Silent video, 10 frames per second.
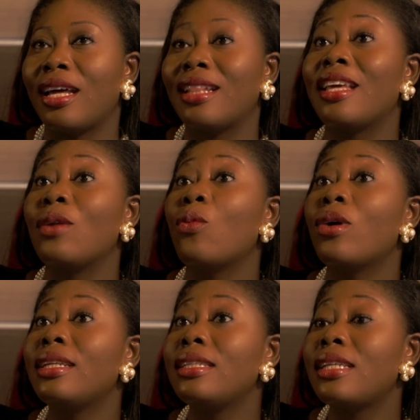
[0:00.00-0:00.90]
And then
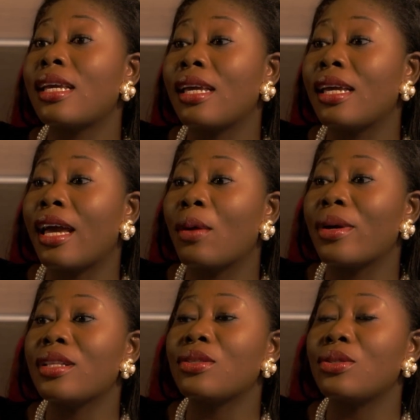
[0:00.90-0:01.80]
one day I
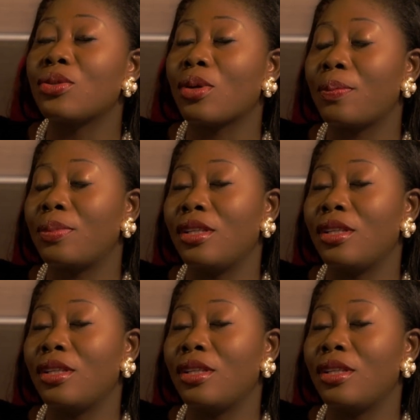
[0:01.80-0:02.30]
went to drop